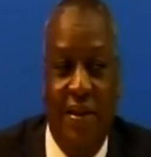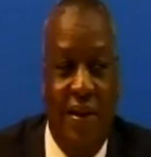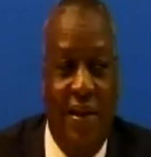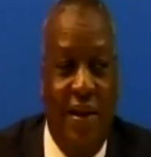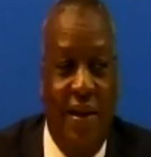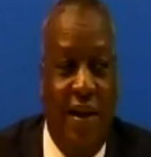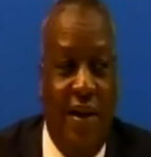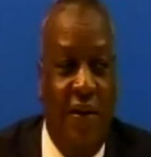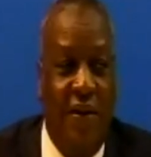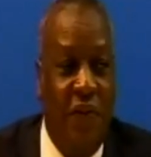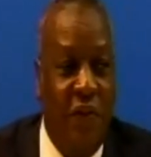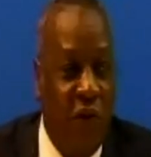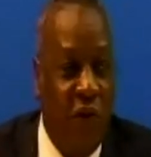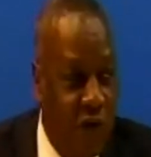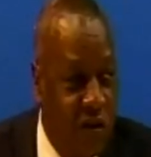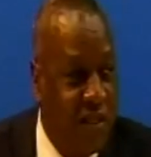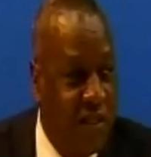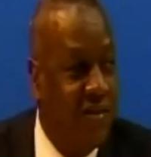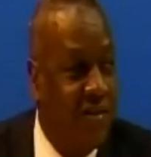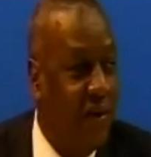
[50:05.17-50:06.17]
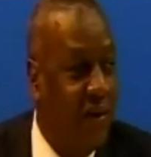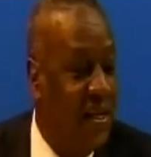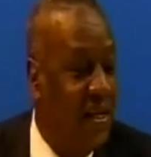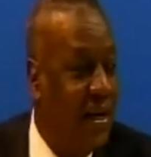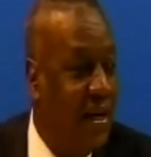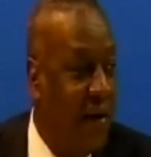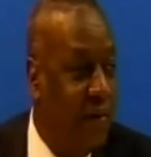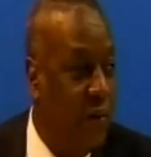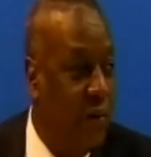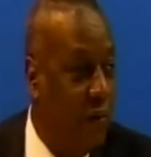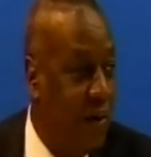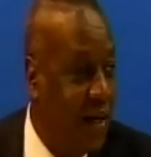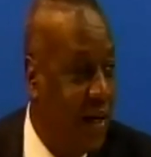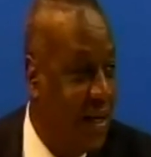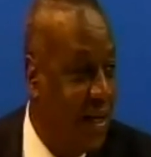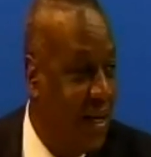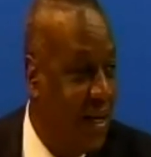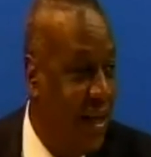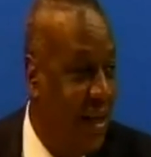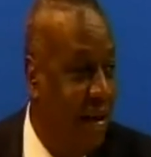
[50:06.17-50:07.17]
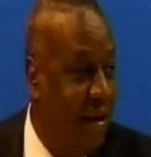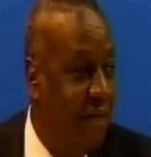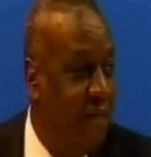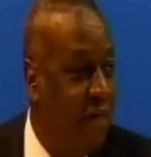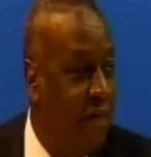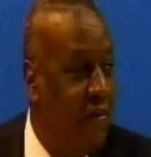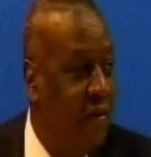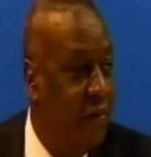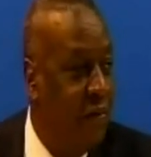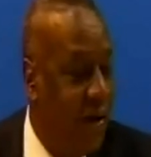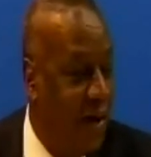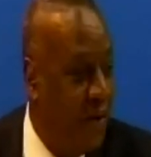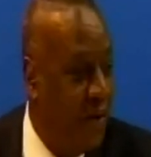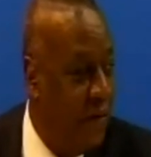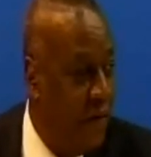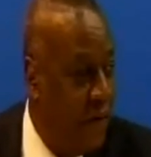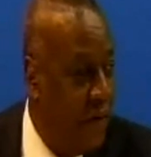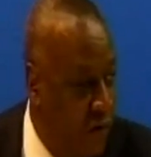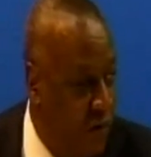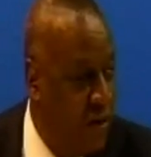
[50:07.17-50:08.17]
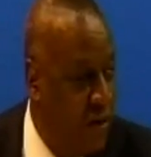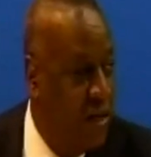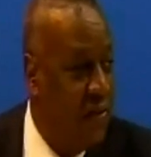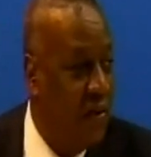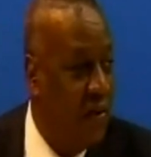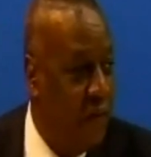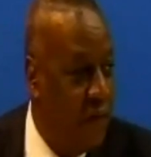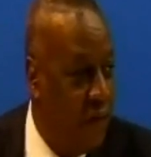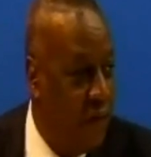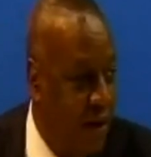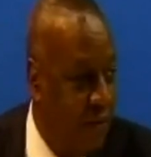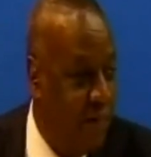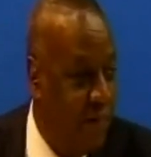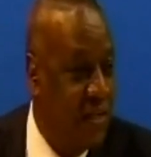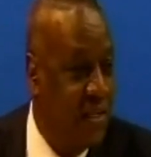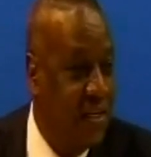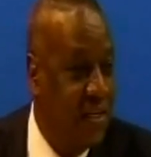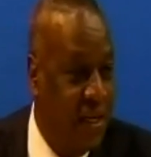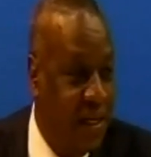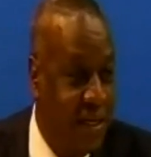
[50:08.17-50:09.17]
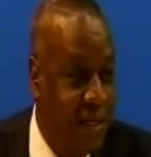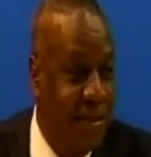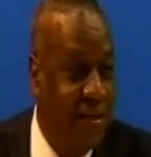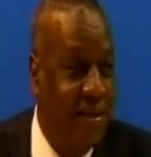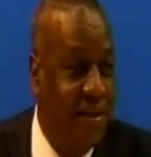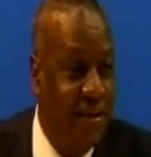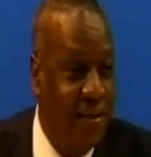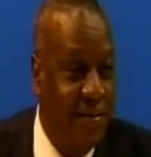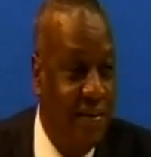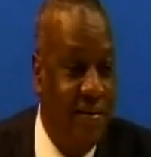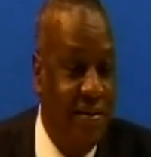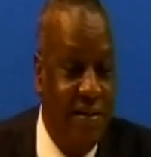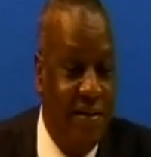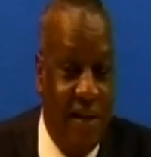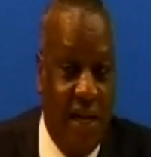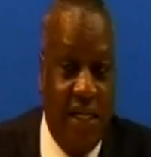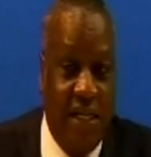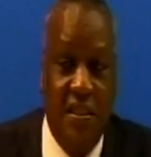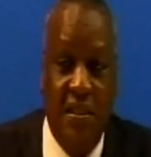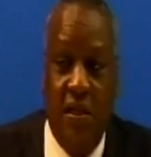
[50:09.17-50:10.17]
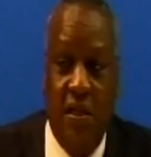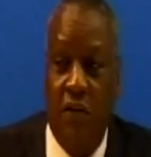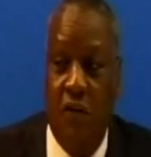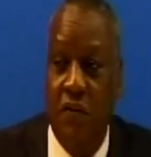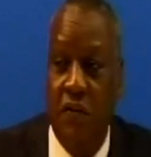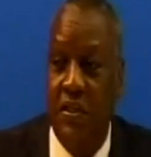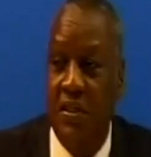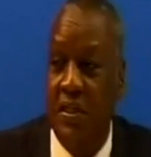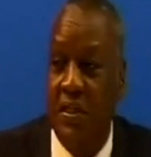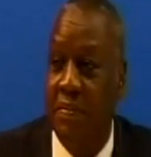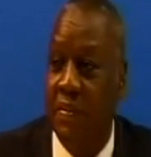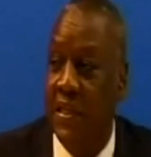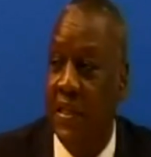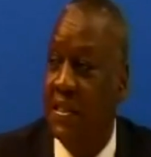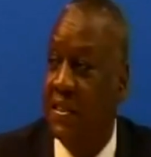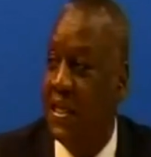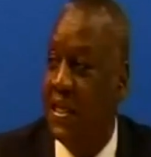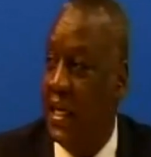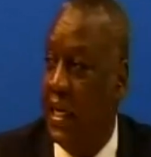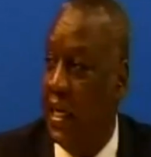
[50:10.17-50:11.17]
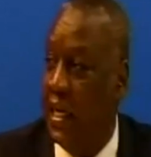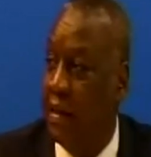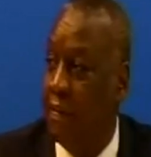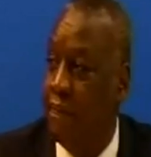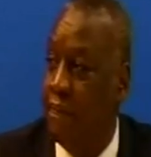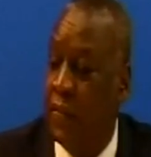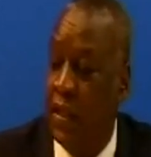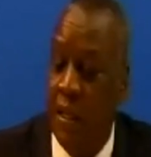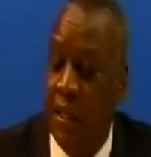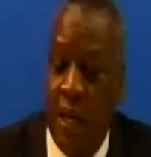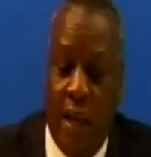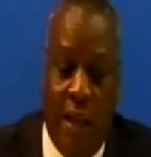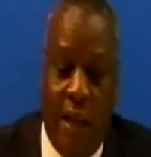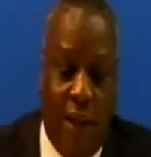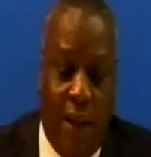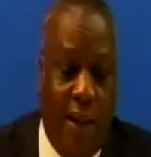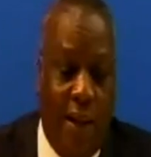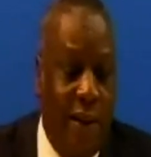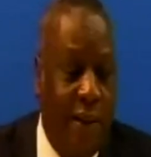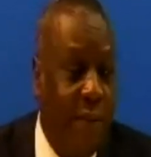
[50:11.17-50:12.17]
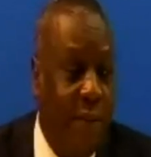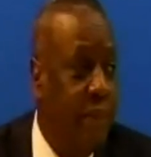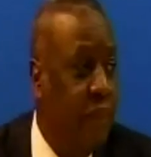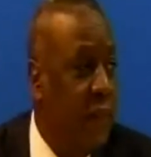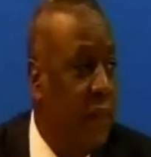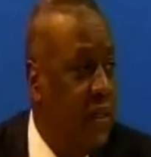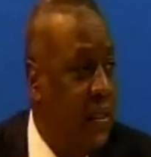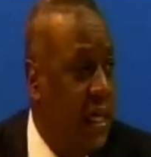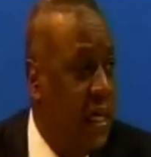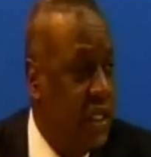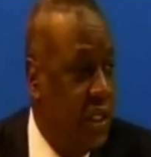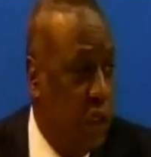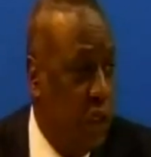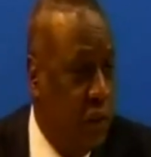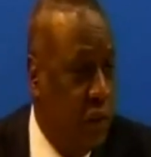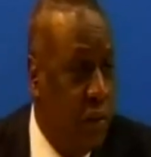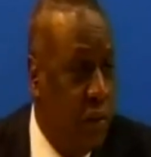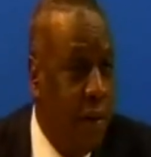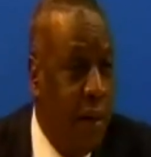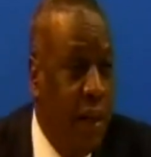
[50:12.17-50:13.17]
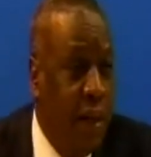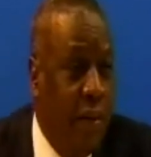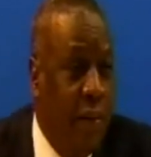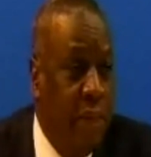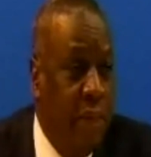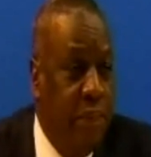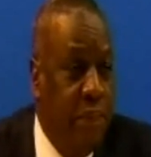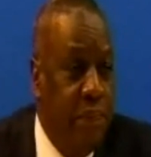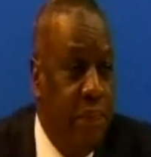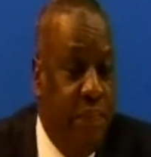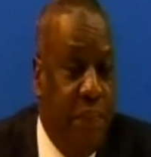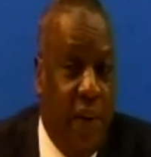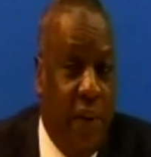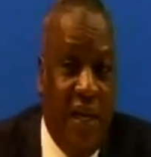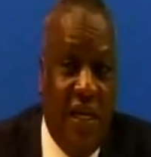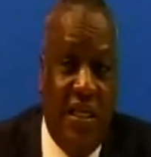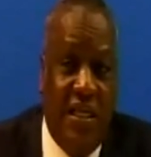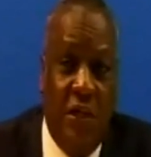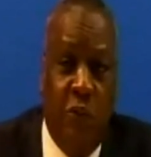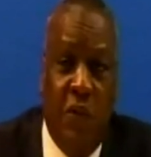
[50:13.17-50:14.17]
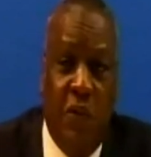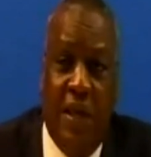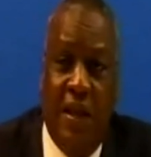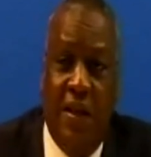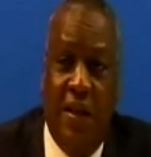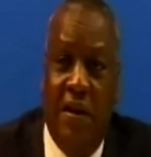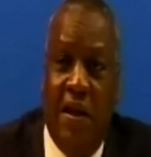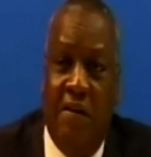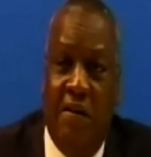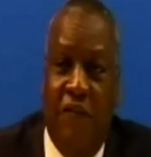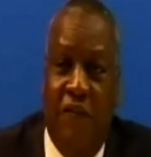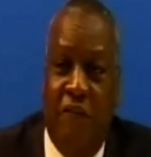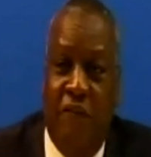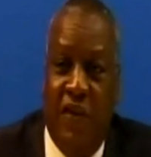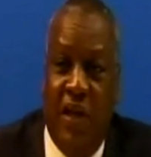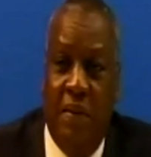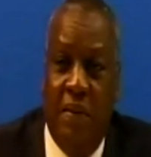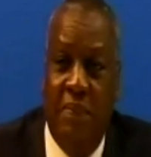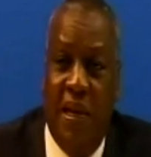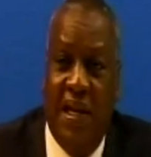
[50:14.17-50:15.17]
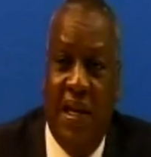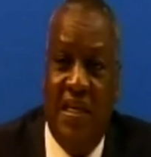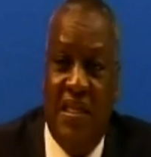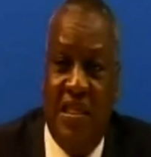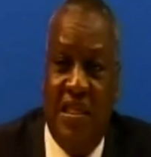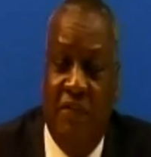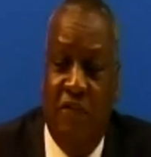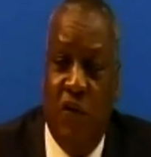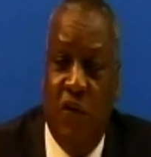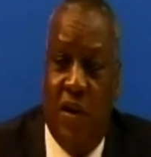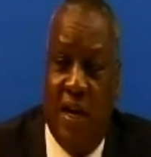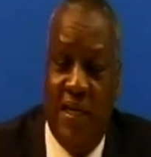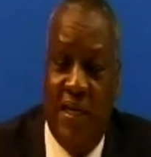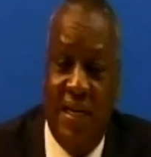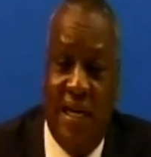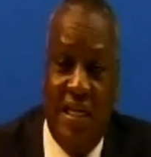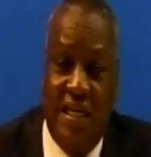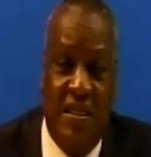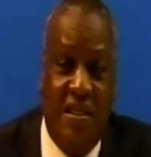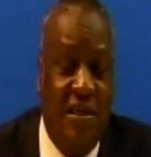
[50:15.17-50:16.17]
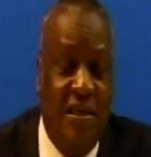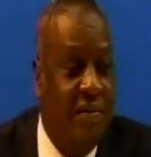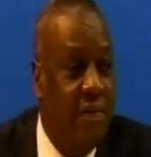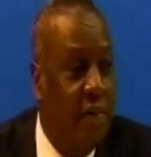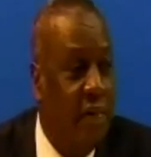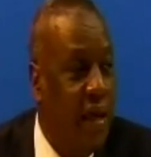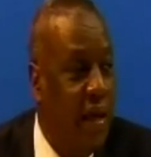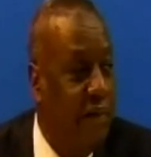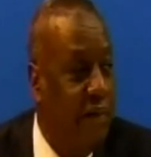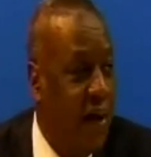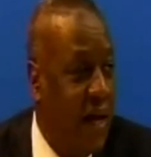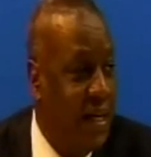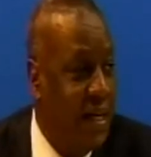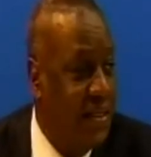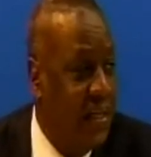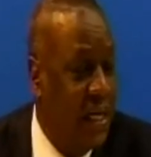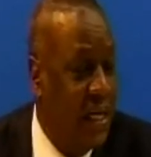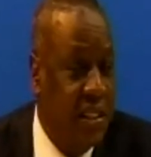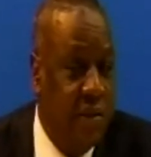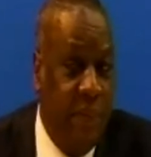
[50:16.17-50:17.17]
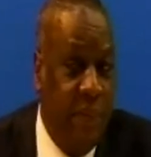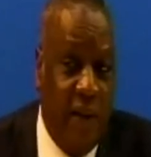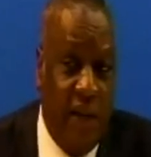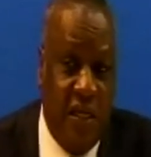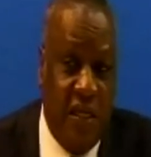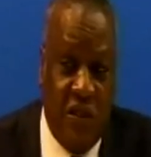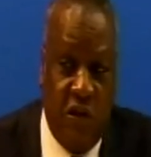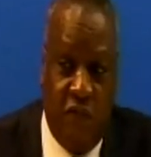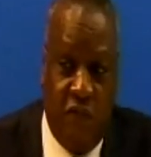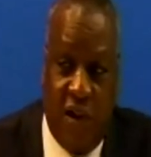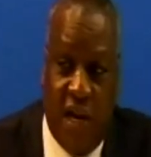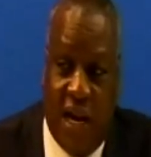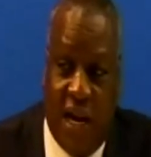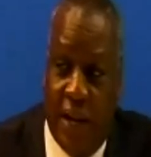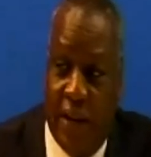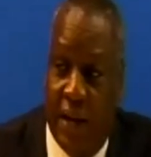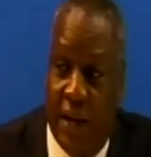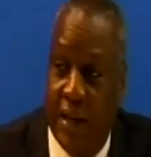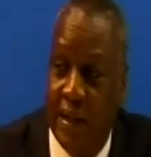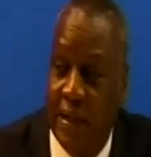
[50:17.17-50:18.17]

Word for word: And those strategies cannot work if you are not in the driving seat. National ownership is key. Um, Dixon, please, within uh, 15 minutes, if you can just give us the experience of Ghana